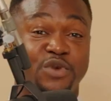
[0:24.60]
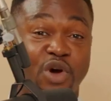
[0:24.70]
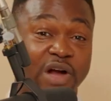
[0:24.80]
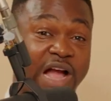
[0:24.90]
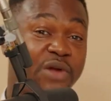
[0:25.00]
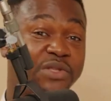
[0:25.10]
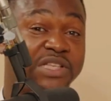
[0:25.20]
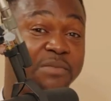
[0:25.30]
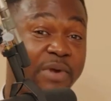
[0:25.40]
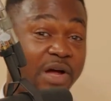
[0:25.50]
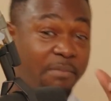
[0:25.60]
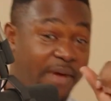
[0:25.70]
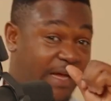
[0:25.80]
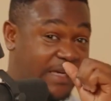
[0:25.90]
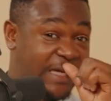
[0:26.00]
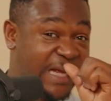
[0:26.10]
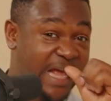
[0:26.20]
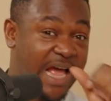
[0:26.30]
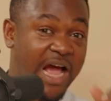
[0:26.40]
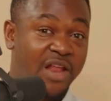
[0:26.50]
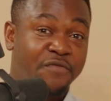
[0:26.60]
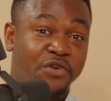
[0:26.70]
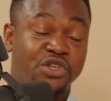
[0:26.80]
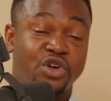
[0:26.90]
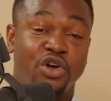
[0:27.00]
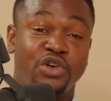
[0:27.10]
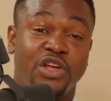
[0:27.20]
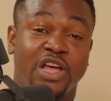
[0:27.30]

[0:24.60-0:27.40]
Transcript: got to count it per bed. And you've also got to look